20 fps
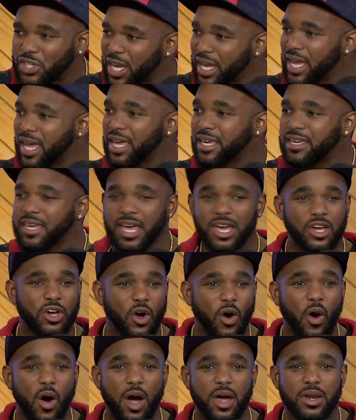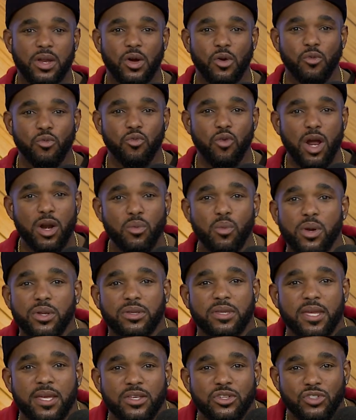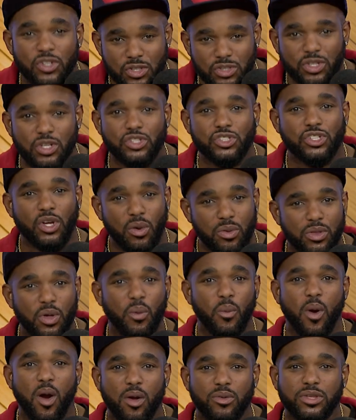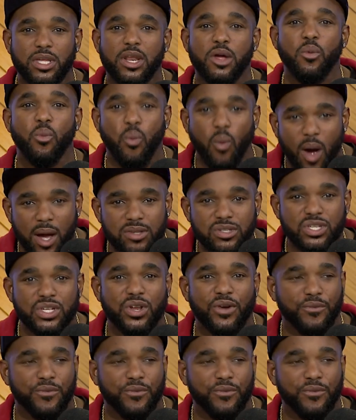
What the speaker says: cheat and get caught, run with it. Just to show the world that it wasn't